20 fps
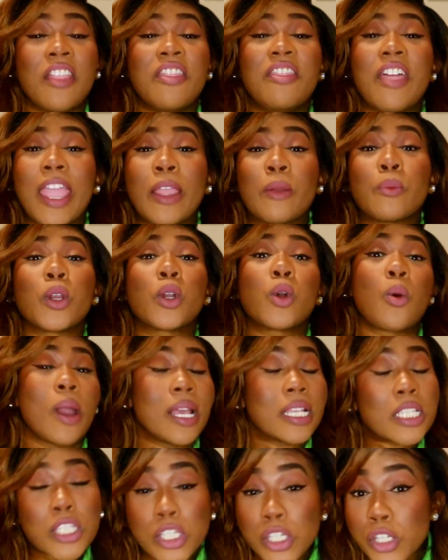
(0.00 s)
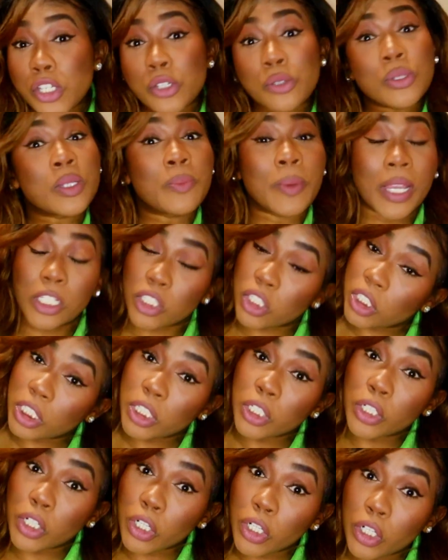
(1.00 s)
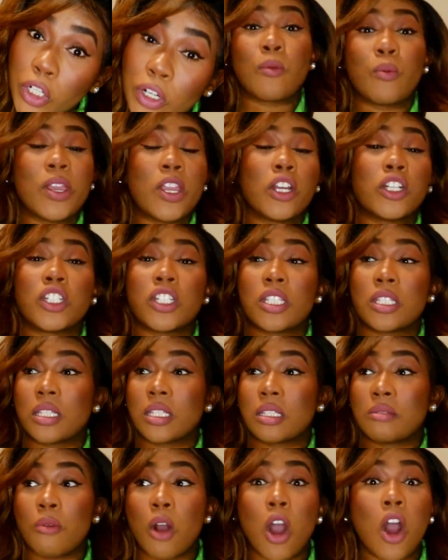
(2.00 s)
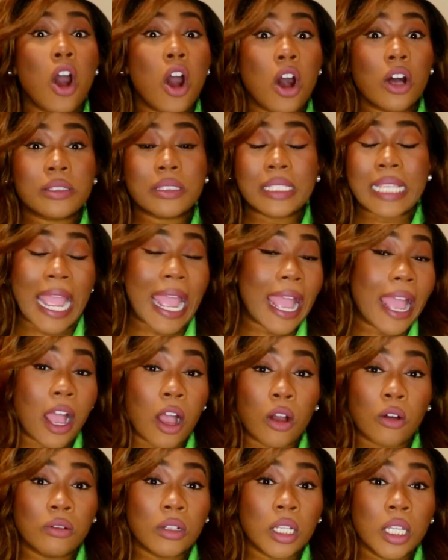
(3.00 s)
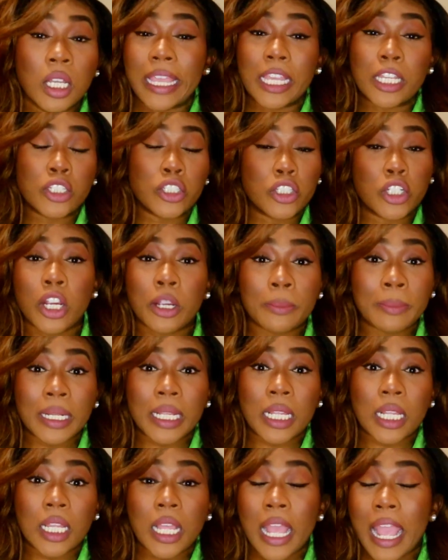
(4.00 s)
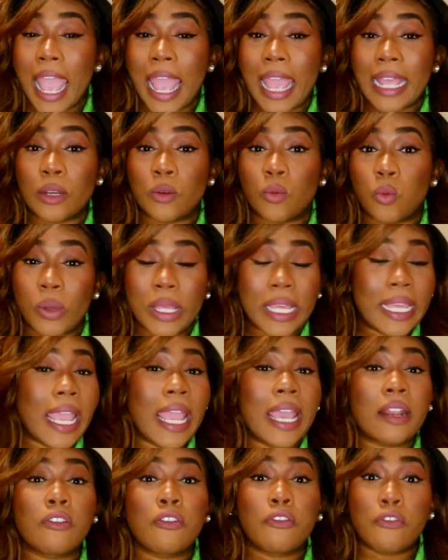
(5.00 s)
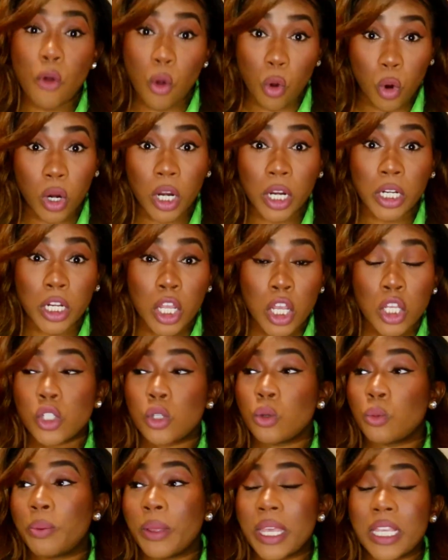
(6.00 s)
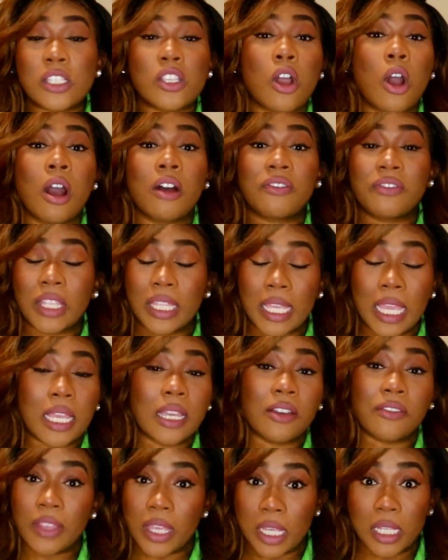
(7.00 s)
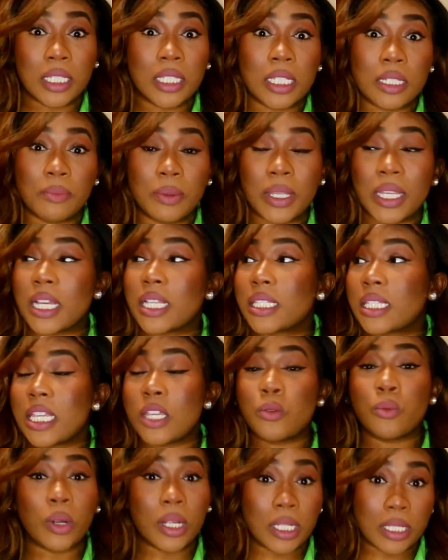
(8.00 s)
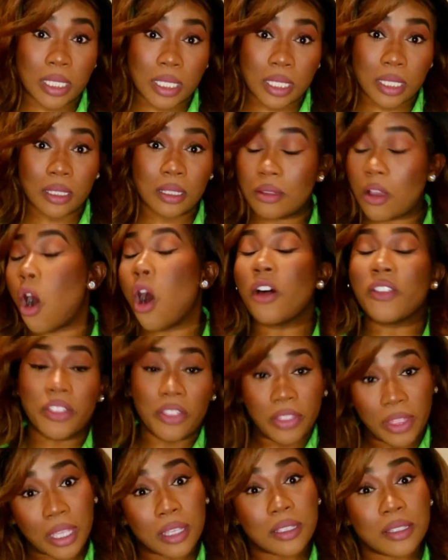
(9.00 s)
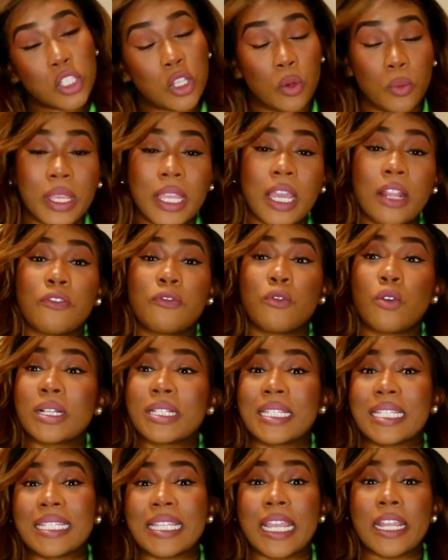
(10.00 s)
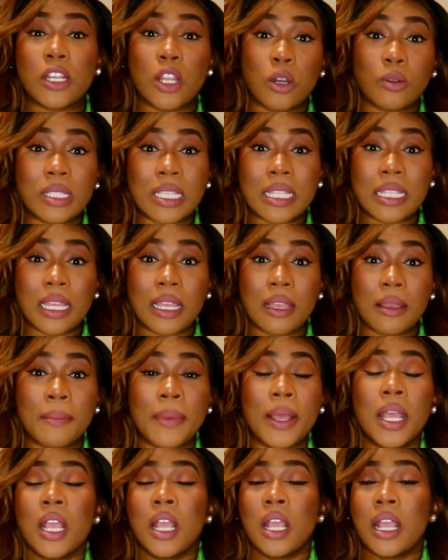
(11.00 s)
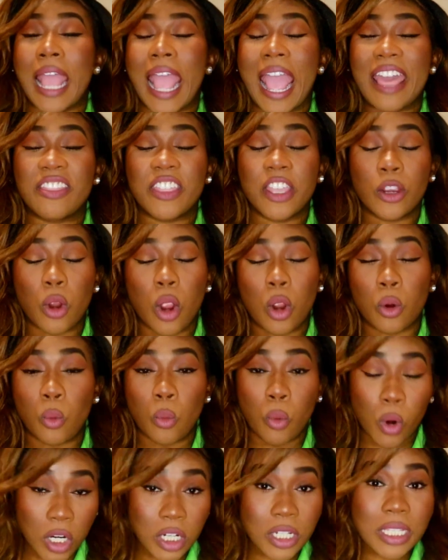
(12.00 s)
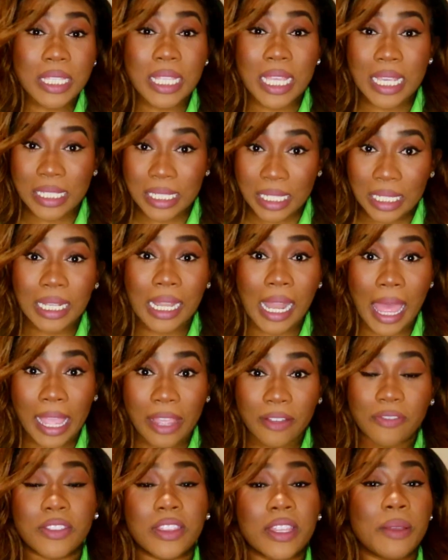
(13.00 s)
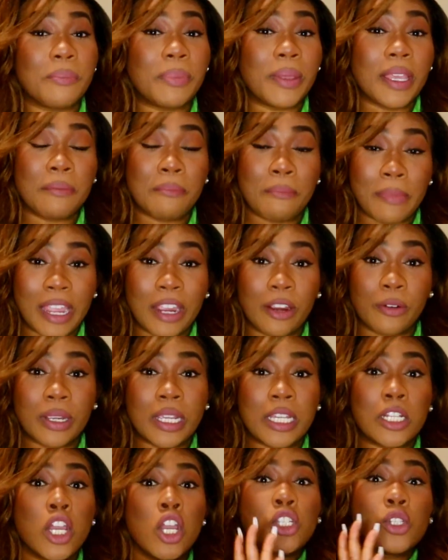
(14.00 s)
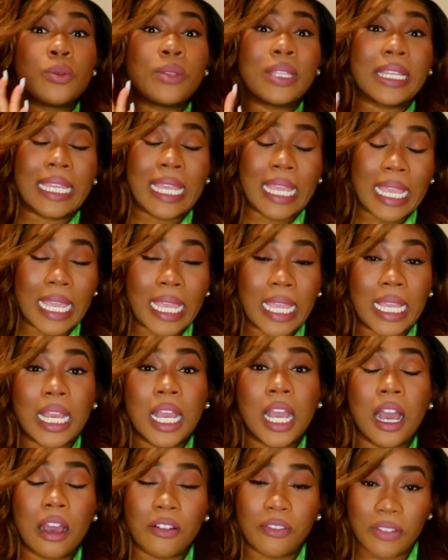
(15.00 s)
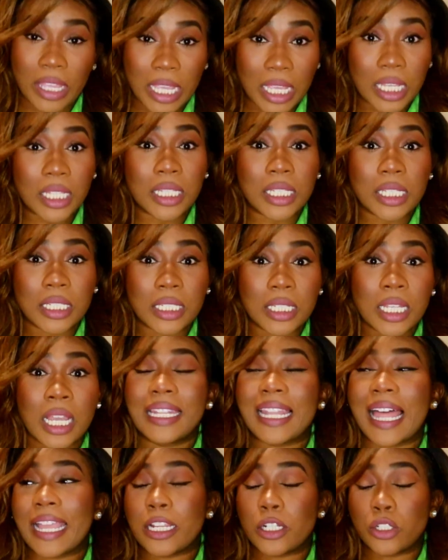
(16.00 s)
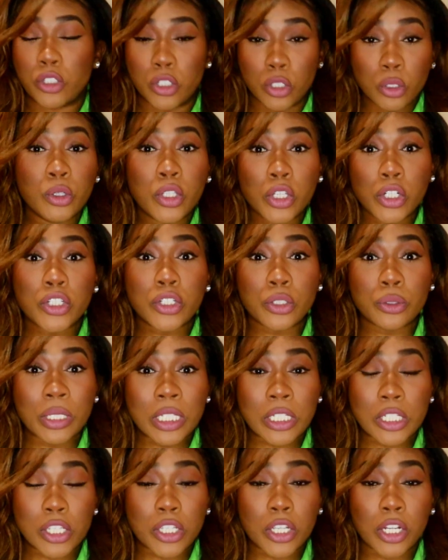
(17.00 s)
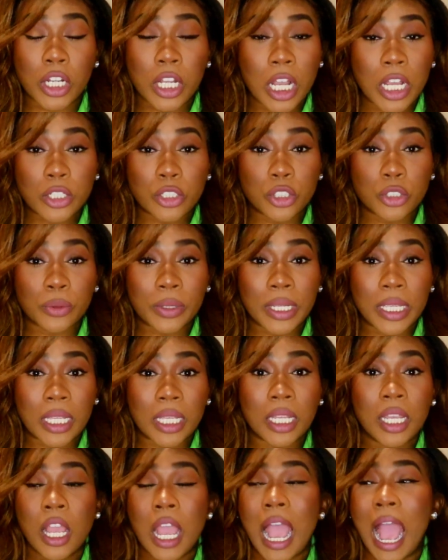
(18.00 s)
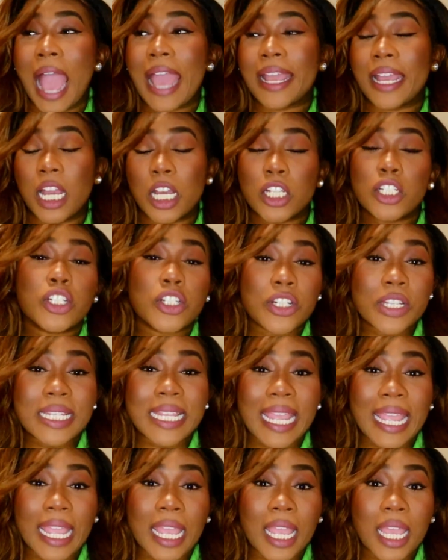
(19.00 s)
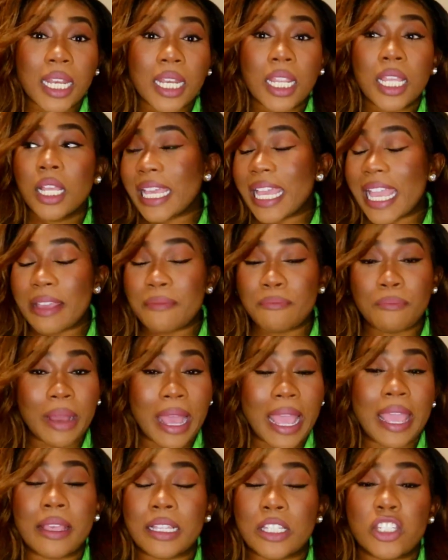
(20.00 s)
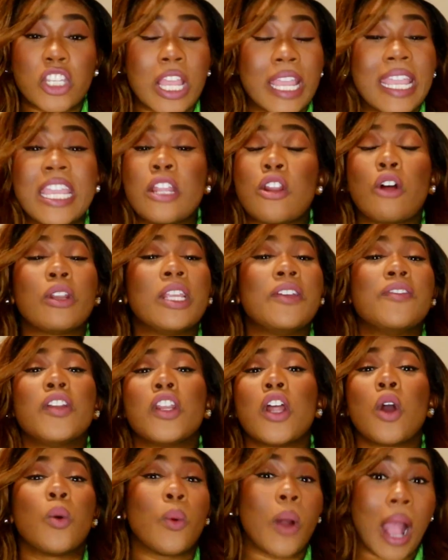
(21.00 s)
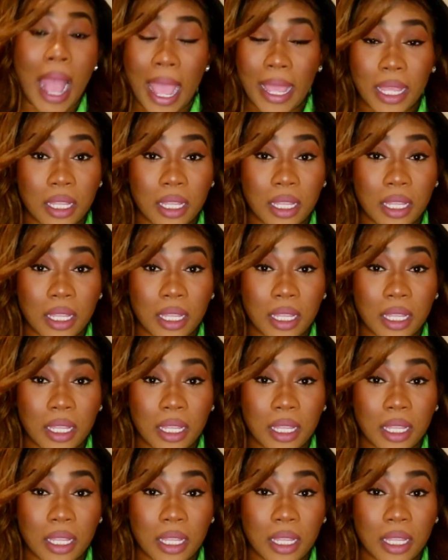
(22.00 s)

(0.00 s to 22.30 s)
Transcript: they requested you specially, girl. We are just a small town in Germany and we can't afford to piss off the King of England because he runs all the things. So we can't afford to say no to them, and there are worse things in life than being married to the King of England. Like, do your duty to your country. I understand he don't even know why.